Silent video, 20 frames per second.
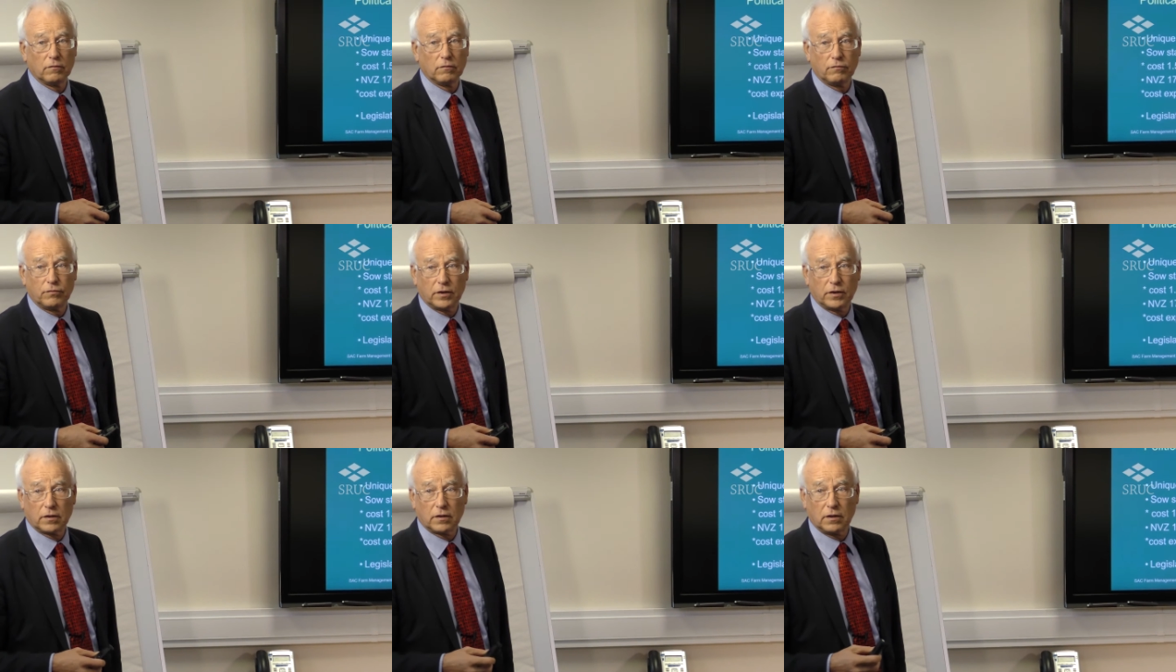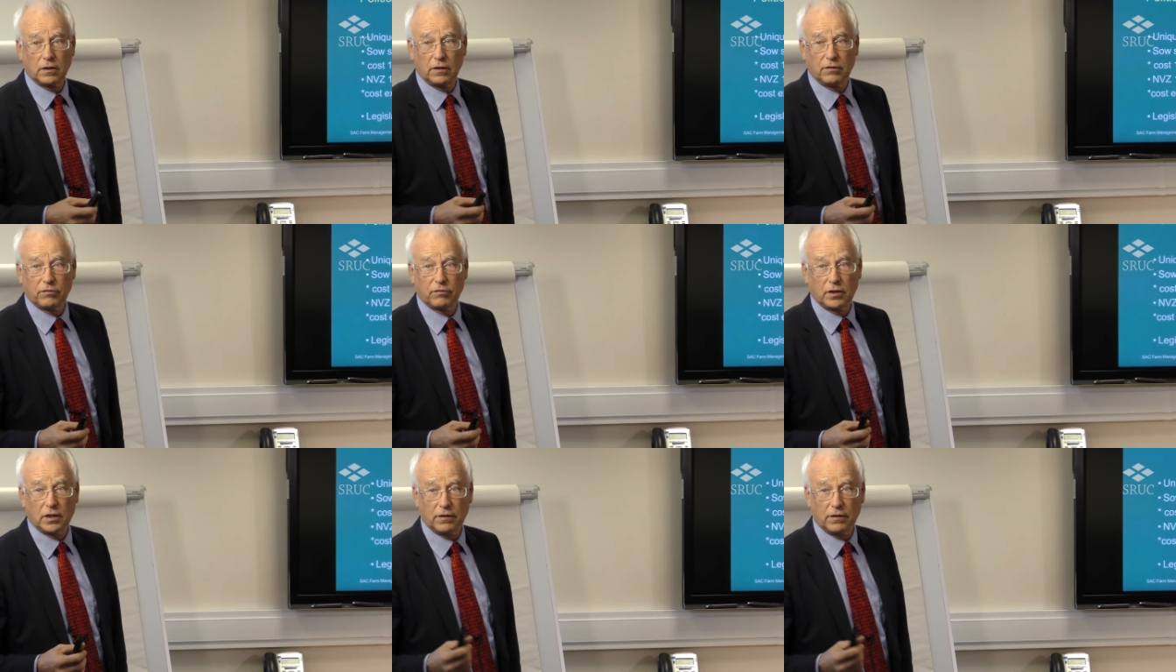
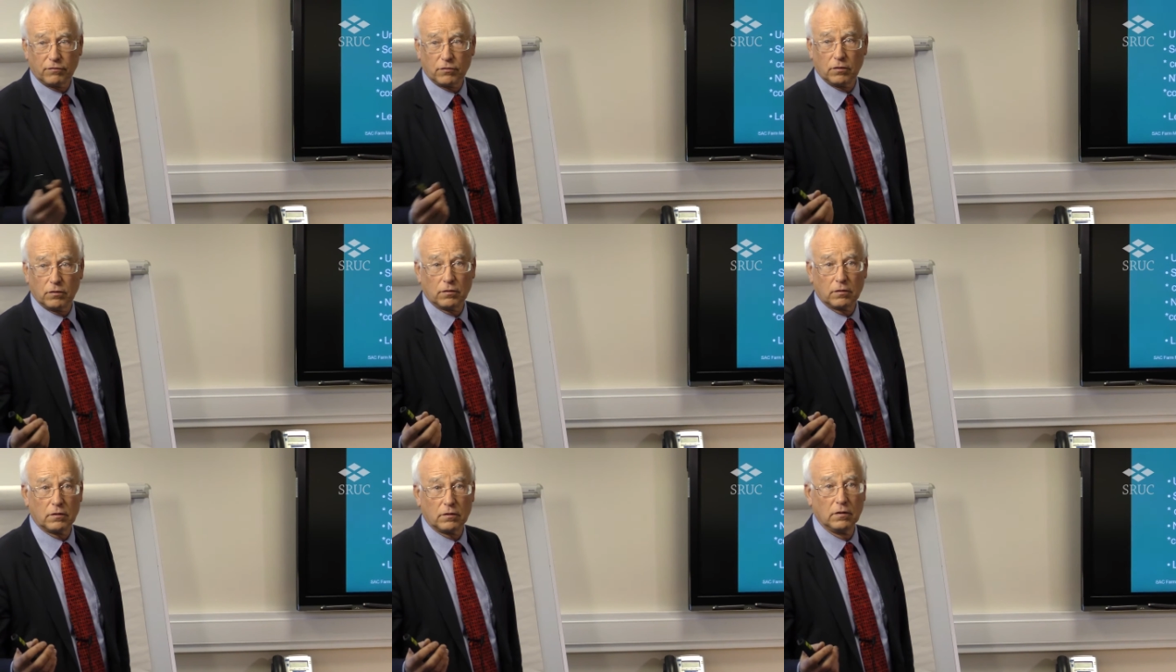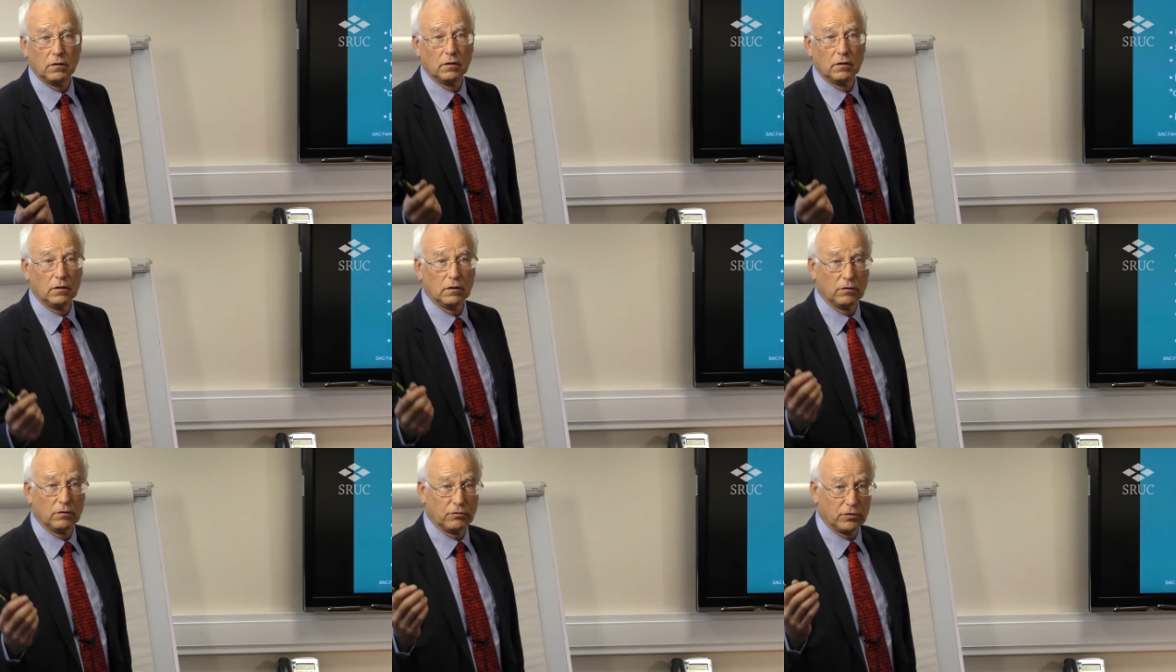fertilizer I've got
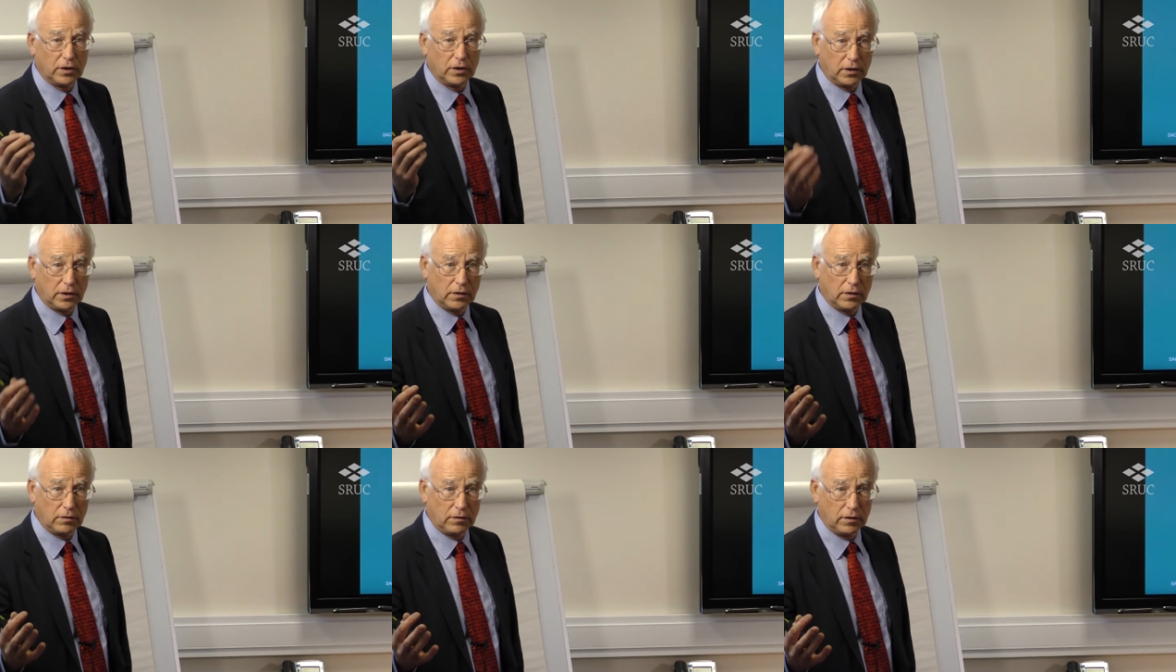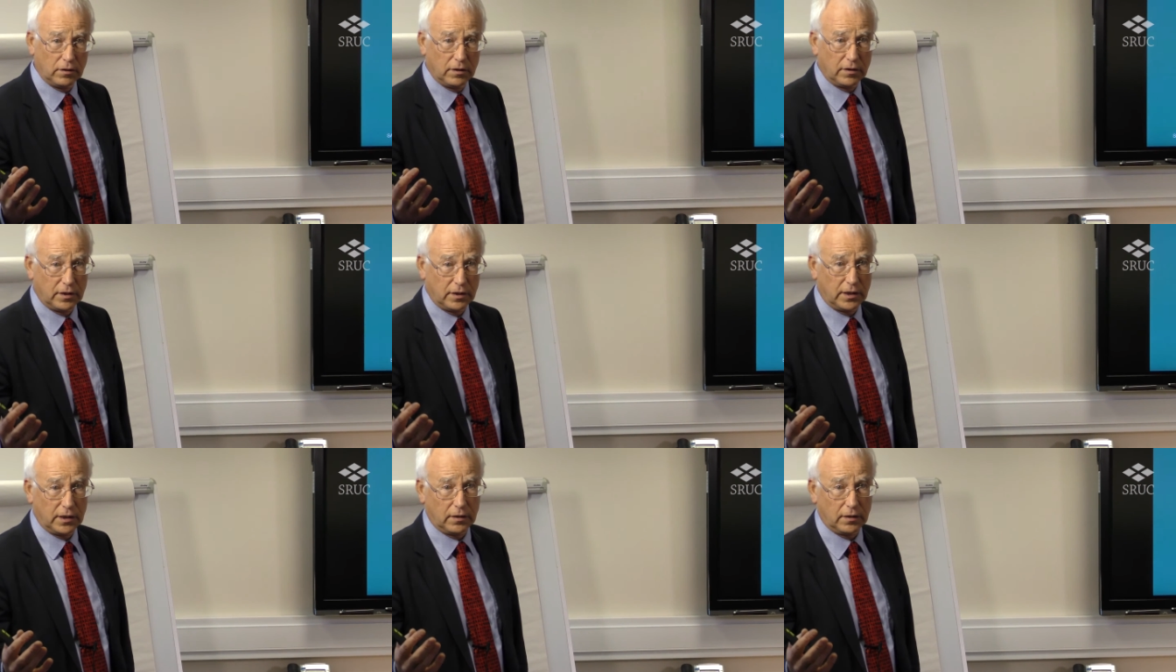sitting there in the
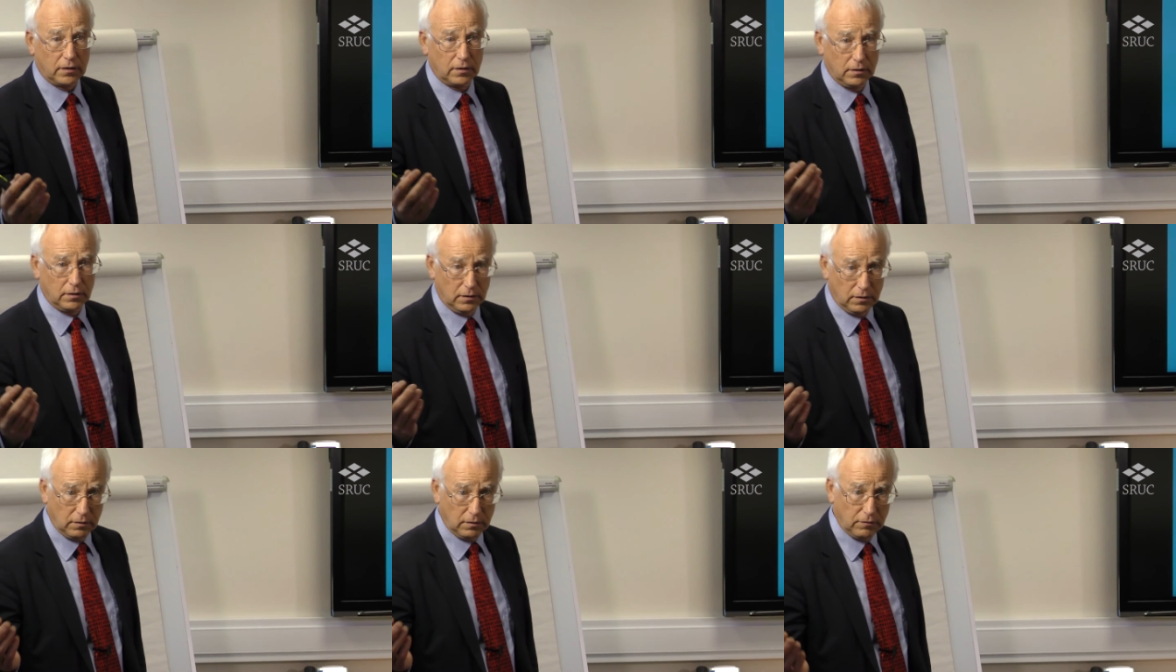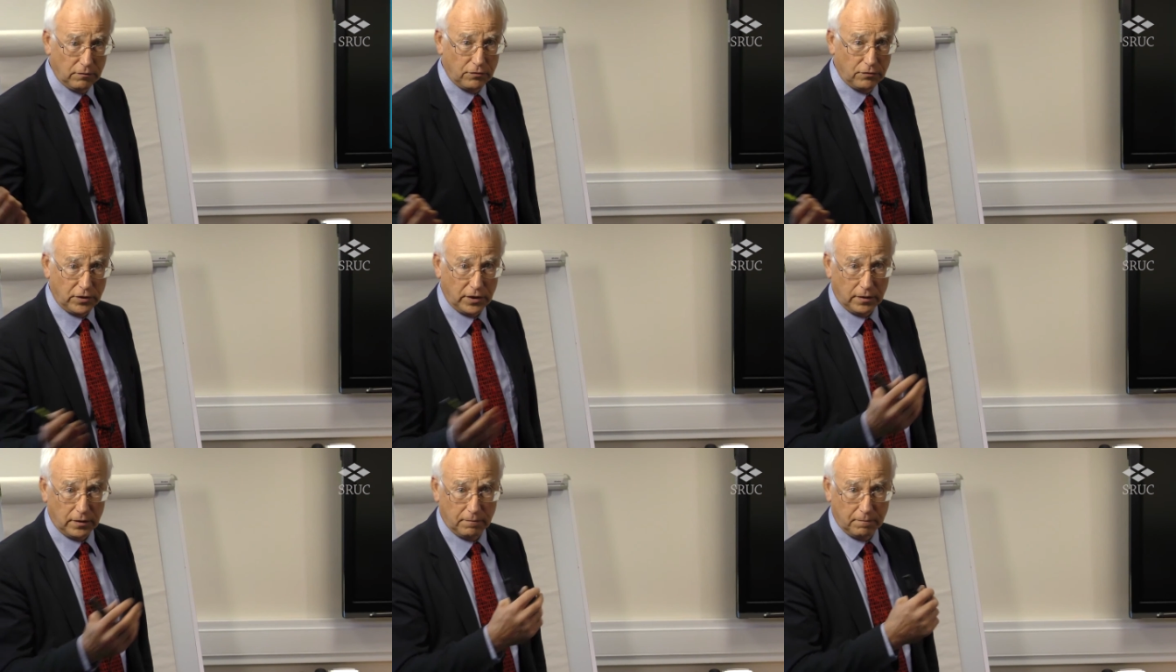tank
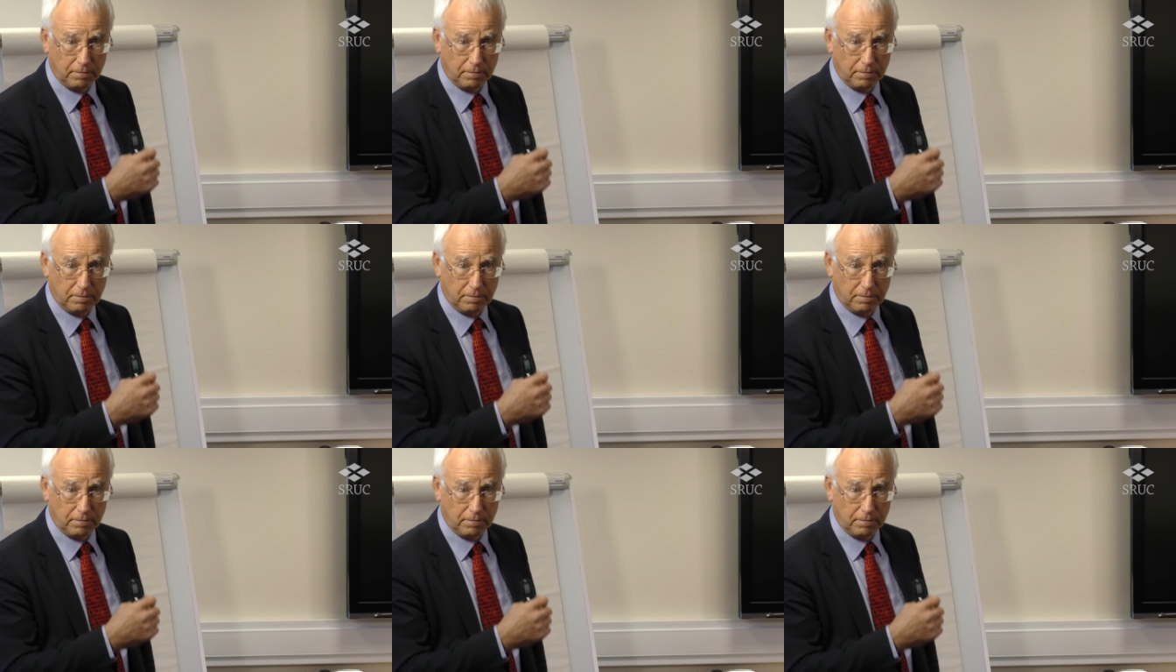free.